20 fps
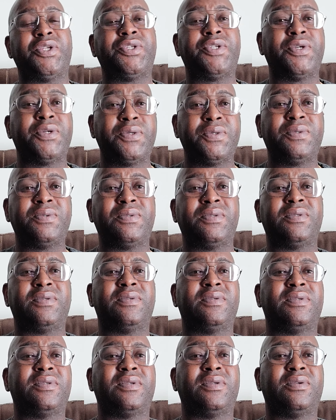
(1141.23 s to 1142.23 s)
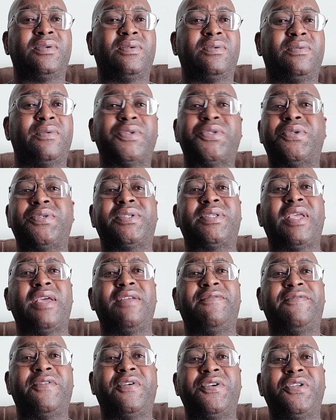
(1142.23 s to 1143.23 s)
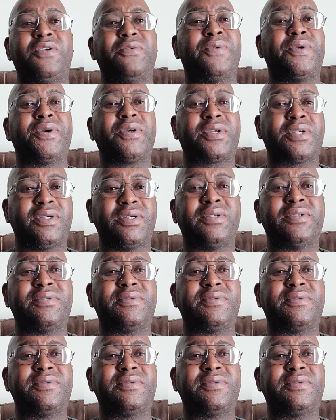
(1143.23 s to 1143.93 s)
you do, what you stand for, your work.